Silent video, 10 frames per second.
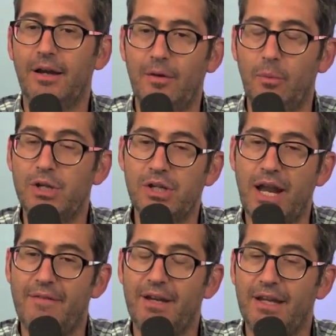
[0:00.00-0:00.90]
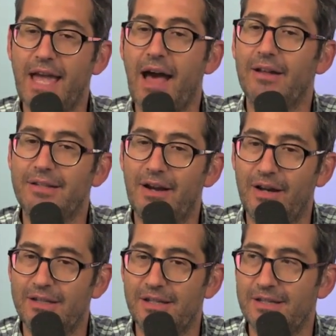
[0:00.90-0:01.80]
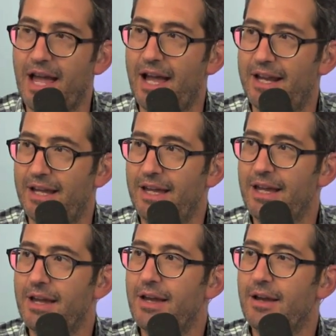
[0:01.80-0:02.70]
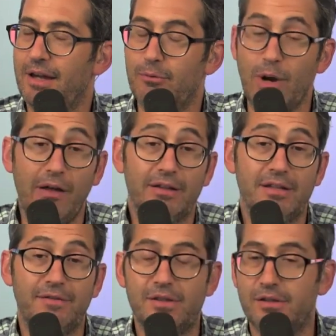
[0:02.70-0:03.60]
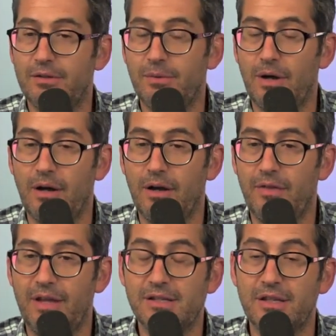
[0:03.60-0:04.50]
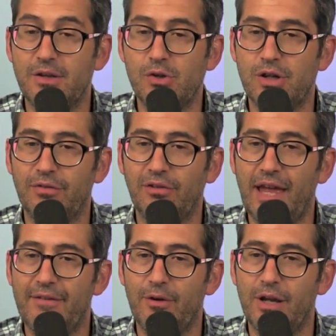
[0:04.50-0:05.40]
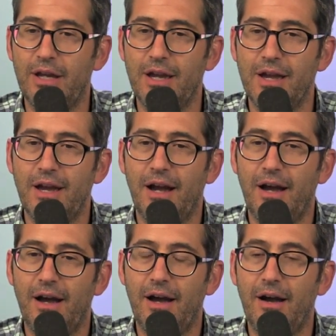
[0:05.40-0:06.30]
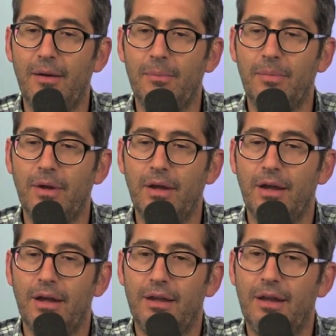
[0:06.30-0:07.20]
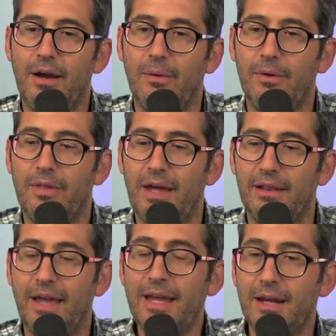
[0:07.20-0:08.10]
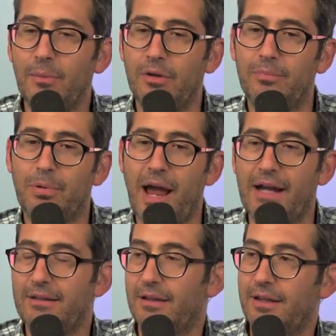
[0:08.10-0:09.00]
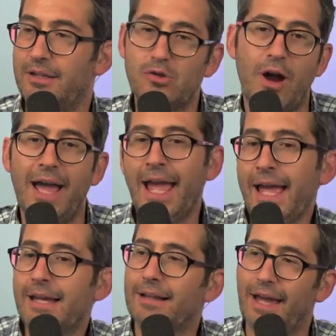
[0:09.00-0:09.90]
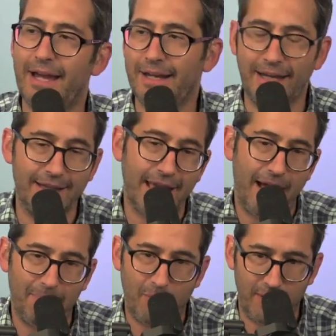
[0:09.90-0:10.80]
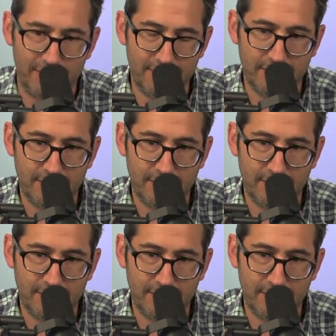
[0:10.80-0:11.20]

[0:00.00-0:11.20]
we should have an egalitarian society eh, relative to the institution of slavery, um, you know, that Lincoln was practically triangulating at that point.